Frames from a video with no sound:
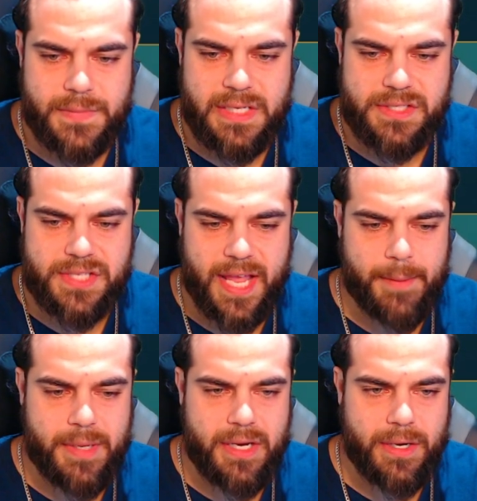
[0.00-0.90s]
Same
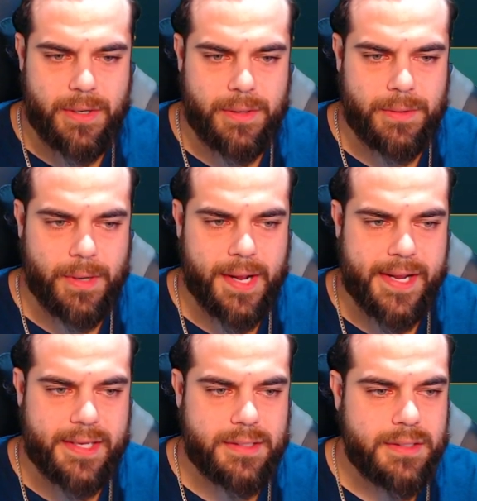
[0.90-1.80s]
here,
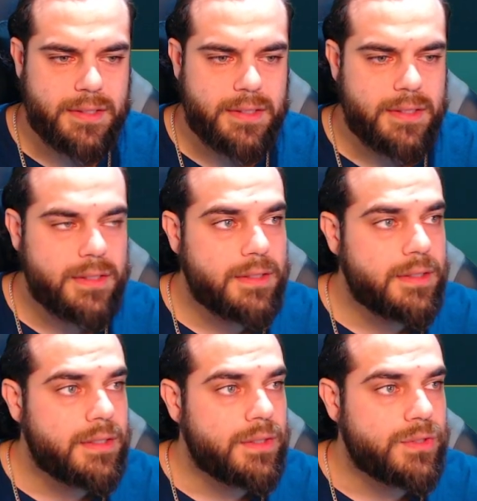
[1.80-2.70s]
right?
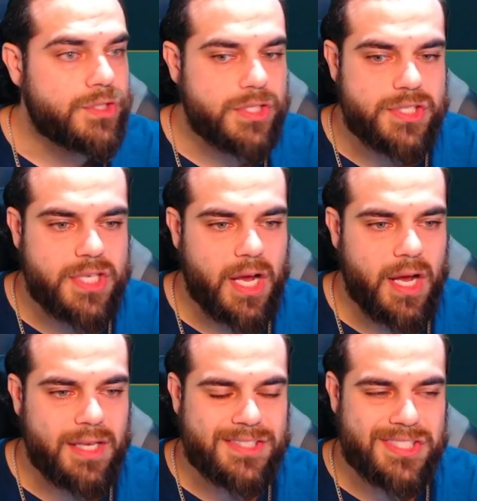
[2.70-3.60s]
Just
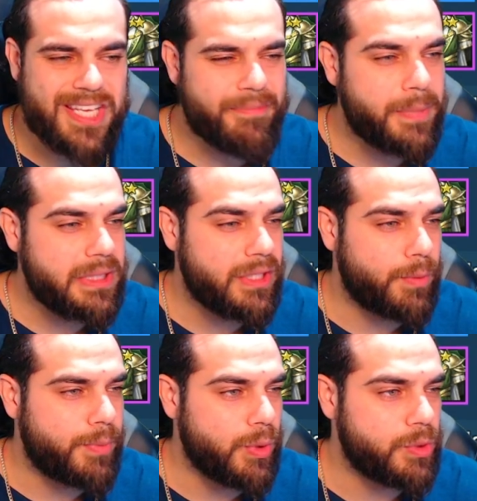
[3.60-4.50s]
give him a little
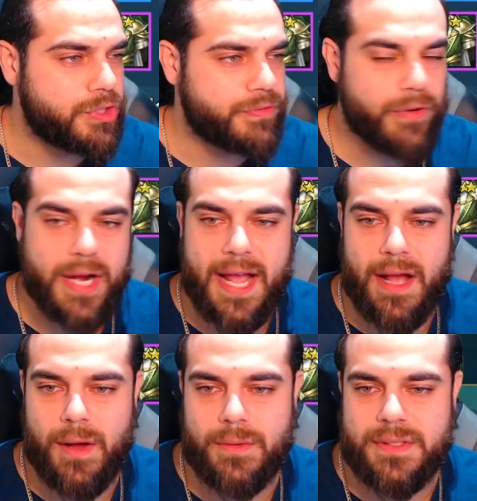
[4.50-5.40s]
boost for
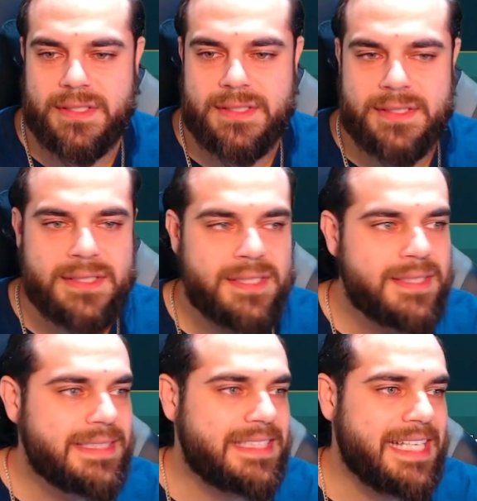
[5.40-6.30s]
now.
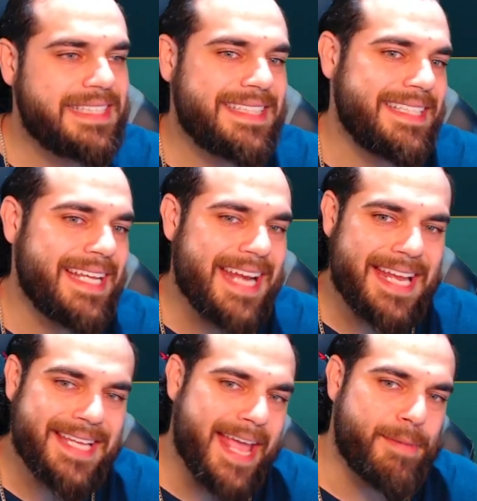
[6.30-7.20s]
This isn't an
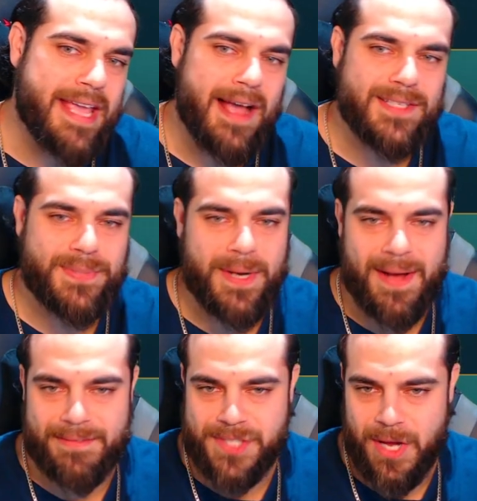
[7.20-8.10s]
endgame account, so we don't
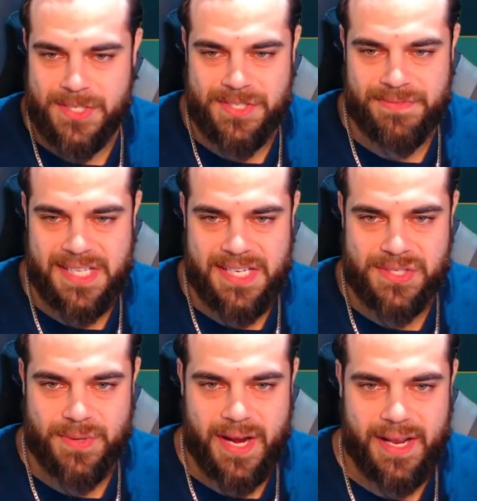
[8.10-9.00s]
have tons of
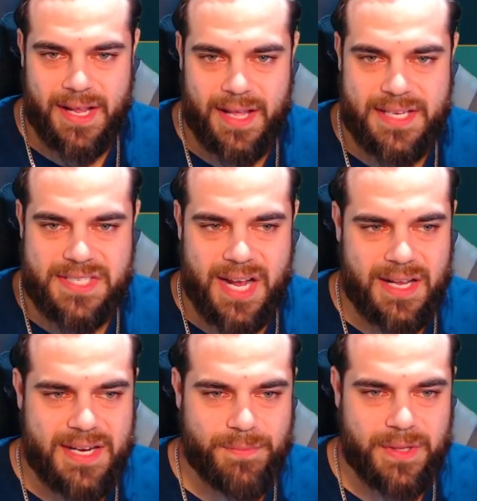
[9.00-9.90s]
these, right? He's not
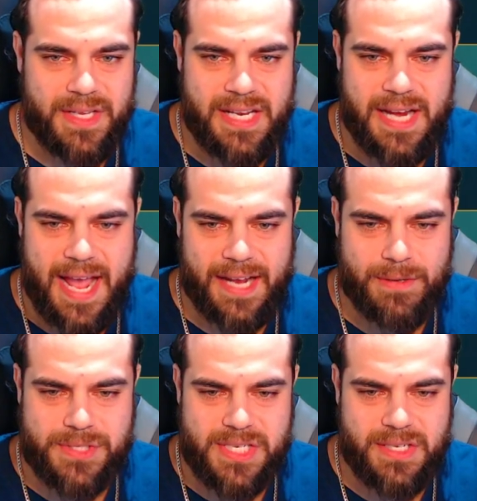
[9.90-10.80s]
going to really need
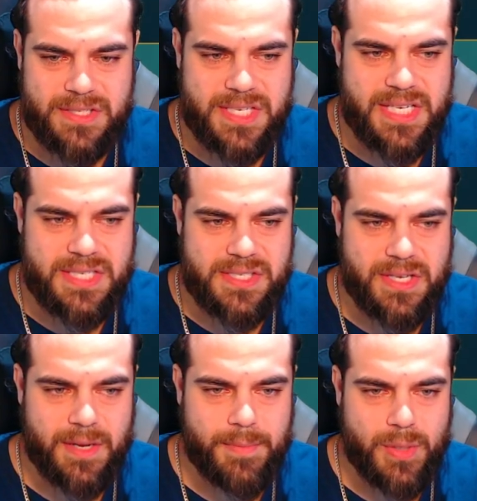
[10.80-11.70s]
accuracy because he's
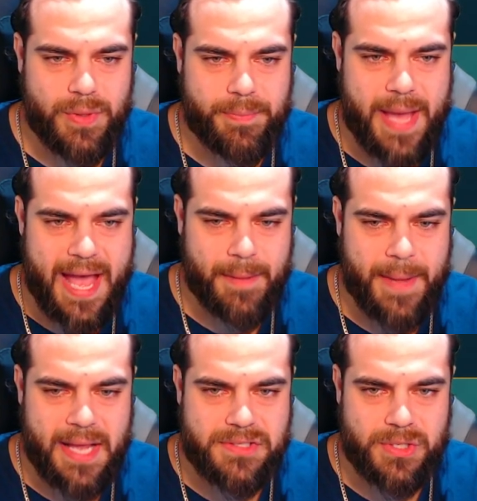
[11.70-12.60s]
going to be with
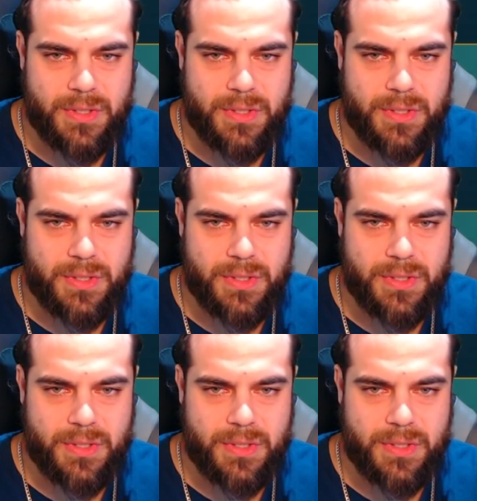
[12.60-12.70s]
Packmaster.